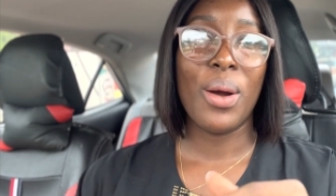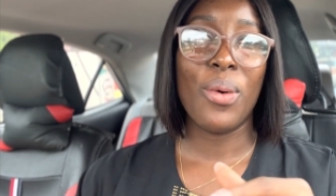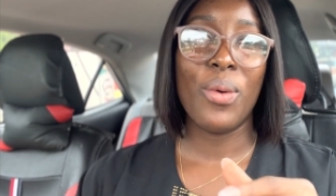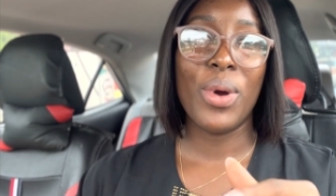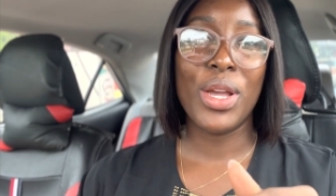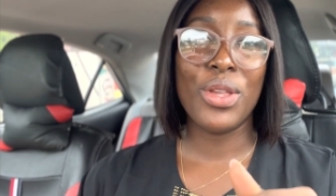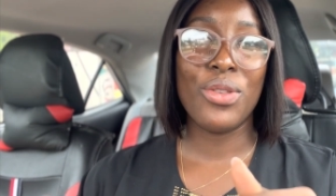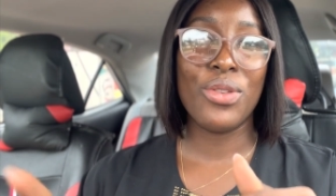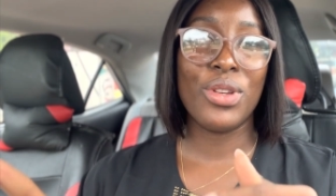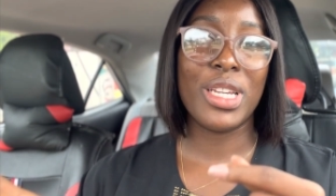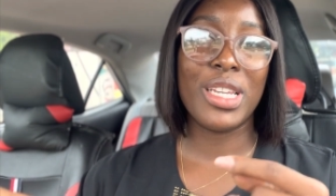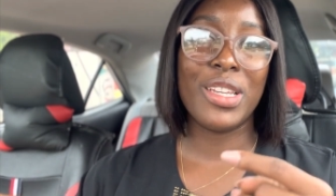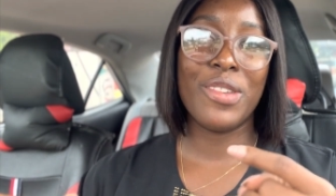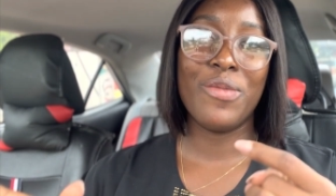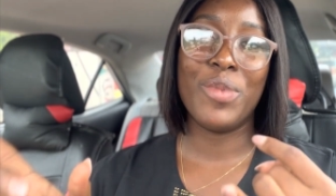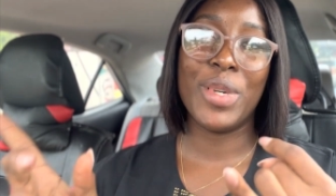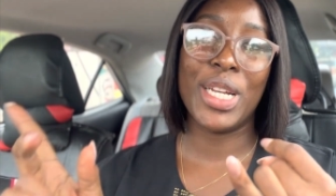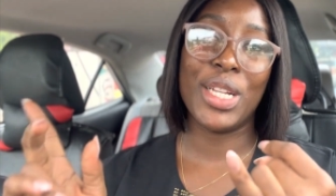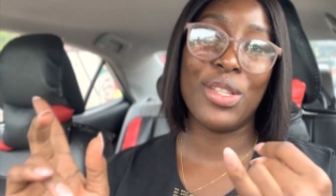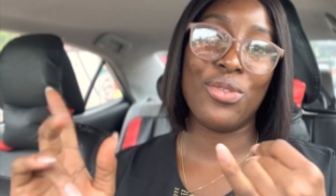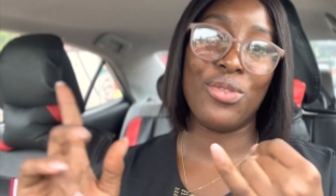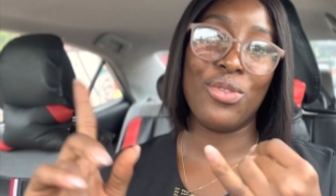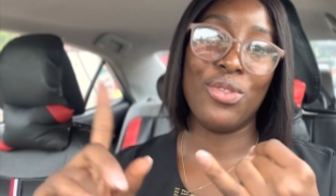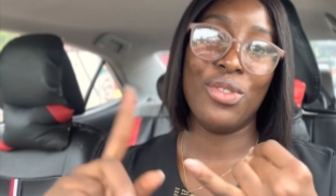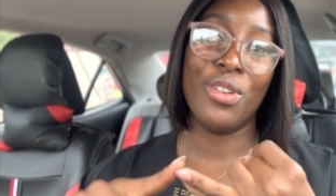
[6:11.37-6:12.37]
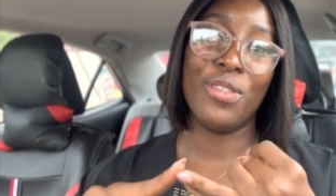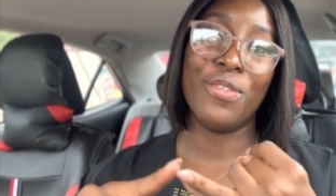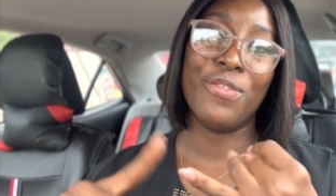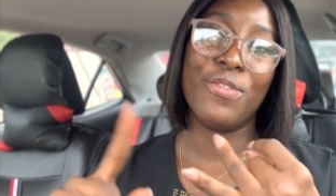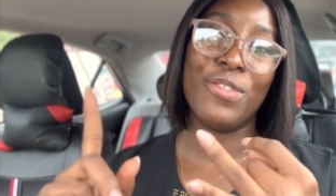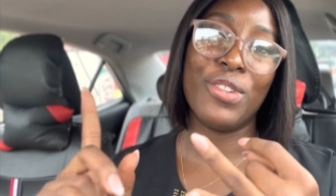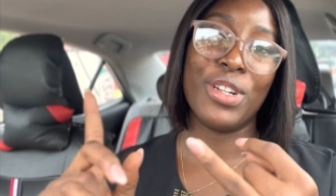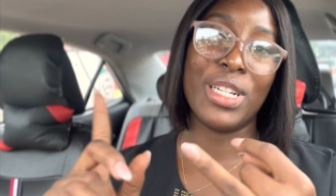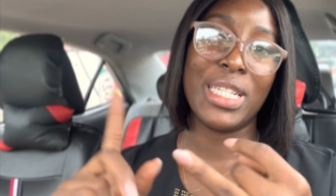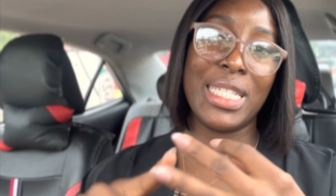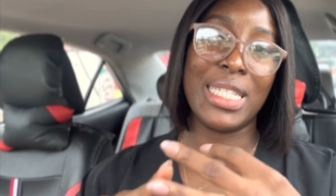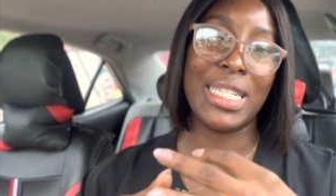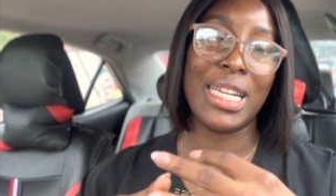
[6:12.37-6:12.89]
when you give birth to your
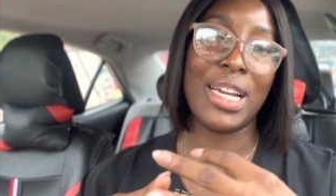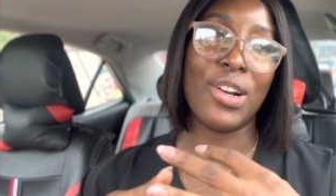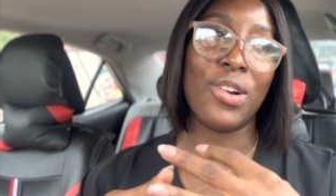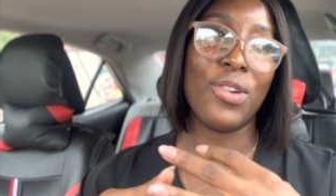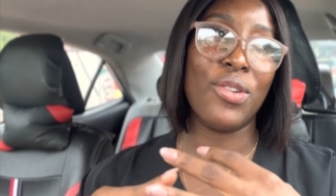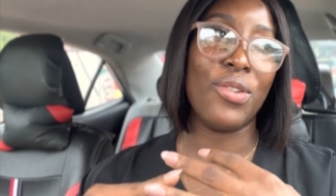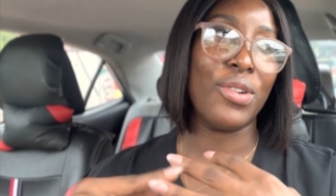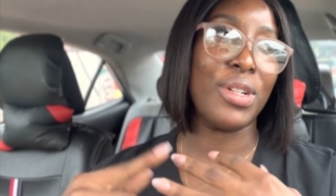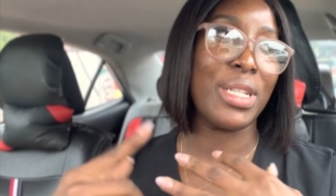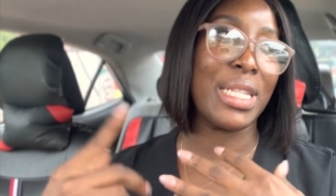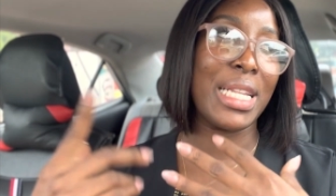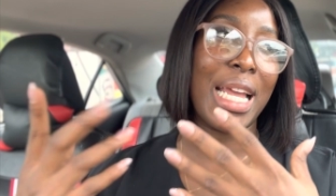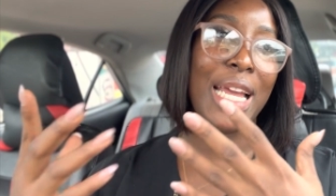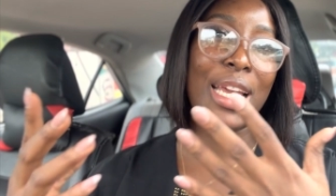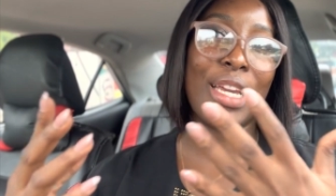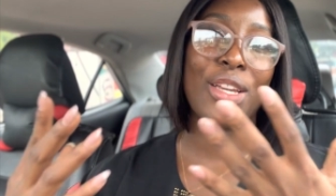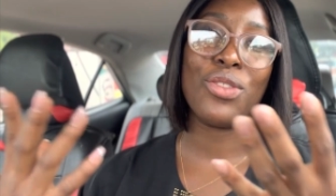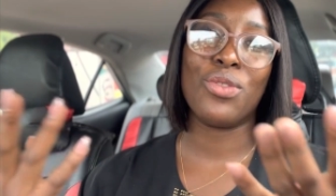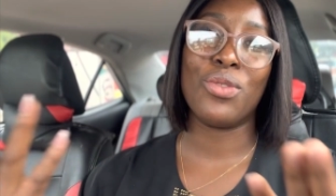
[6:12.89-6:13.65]
first second like